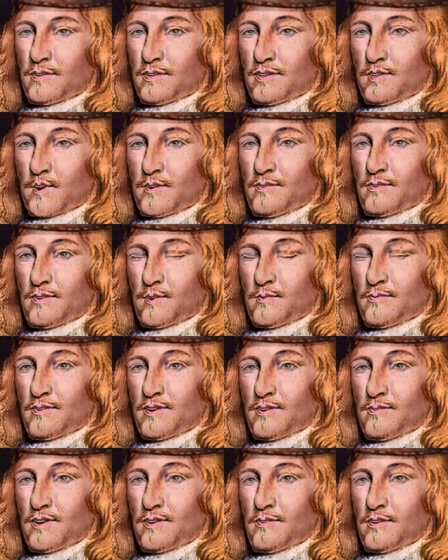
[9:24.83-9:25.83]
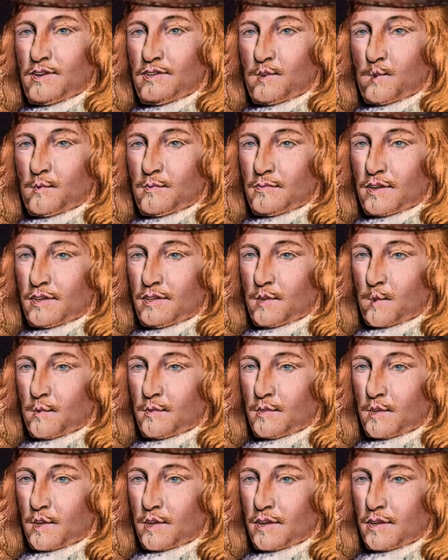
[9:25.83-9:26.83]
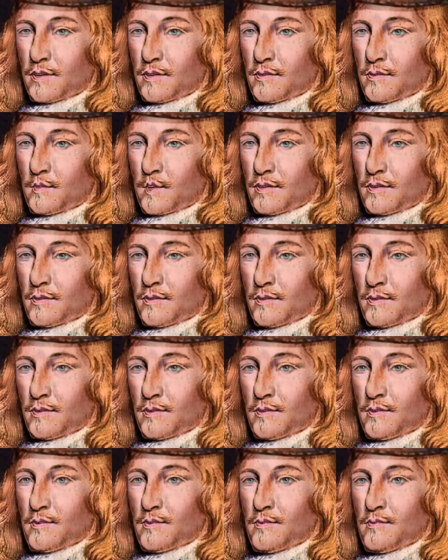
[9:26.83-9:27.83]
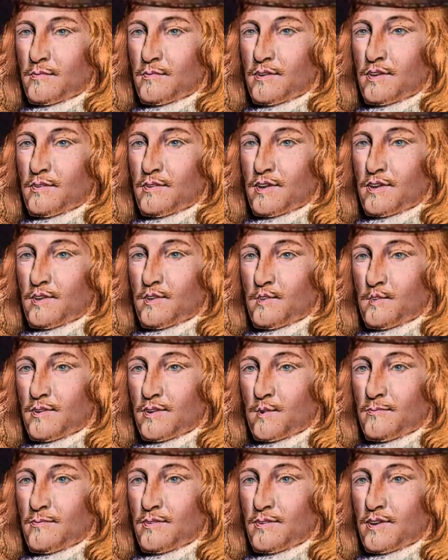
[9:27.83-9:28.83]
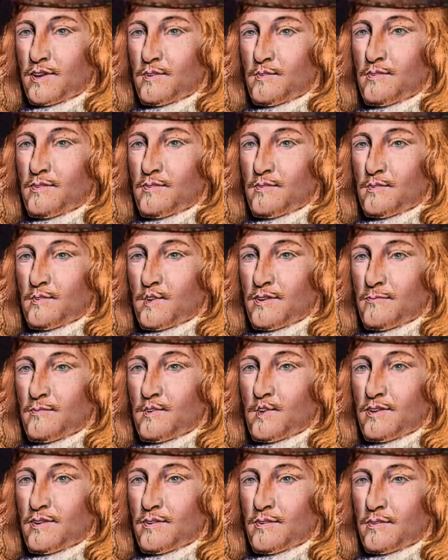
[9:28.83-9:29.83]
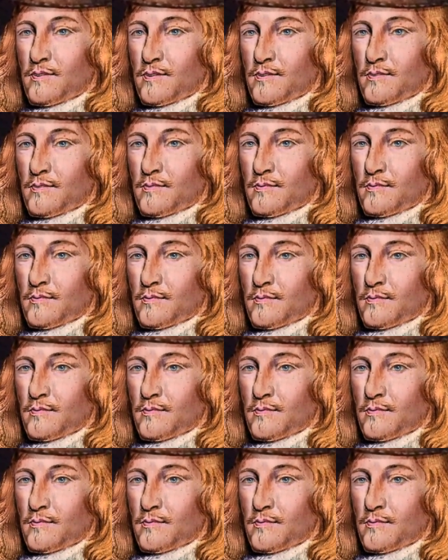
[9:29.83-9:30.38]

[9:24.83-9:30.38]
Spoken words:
so truly there is something superior to the law, and that is the people of England.